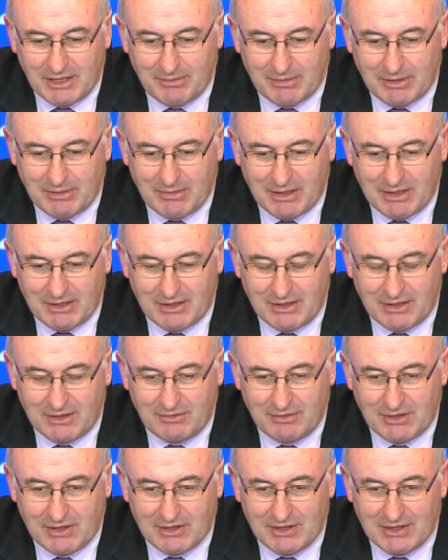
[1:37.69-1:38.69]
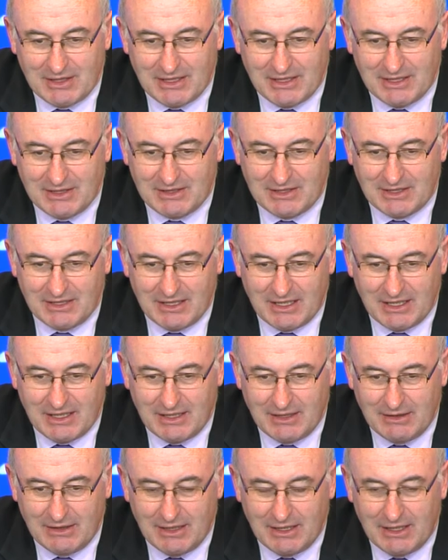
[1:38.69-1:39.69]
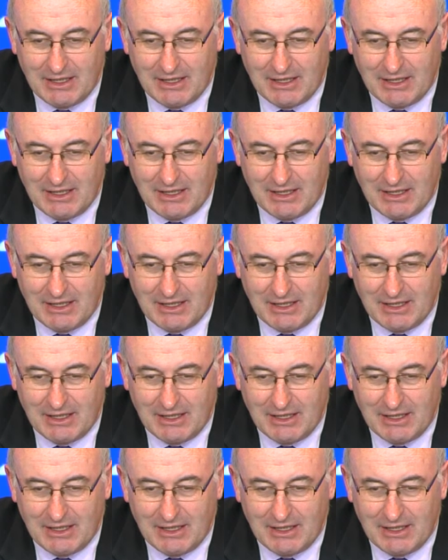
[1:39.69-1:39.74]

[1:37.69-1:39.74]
implemented as recently as today